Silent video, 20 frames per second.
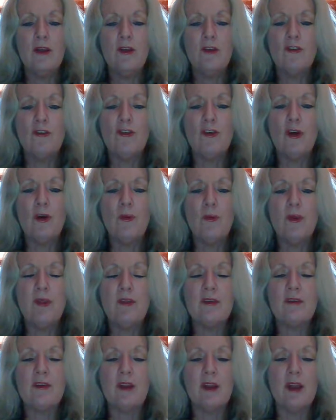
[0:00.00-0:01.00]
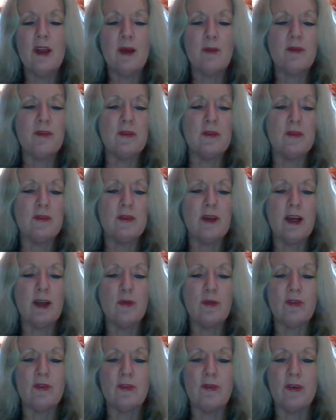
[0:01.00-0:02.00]
So when this collapses, how do
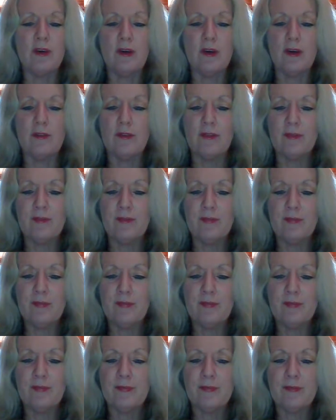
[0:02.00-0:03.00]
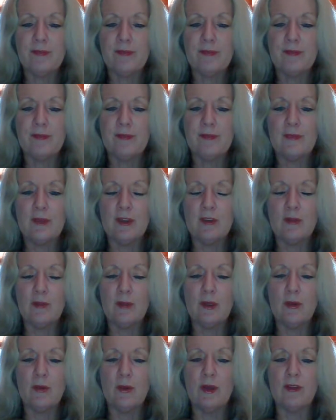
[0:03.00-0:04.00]
we survive? Is a
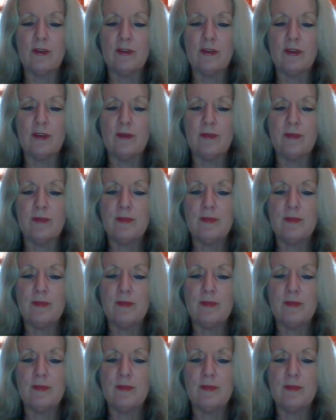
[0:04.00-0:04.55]
big question.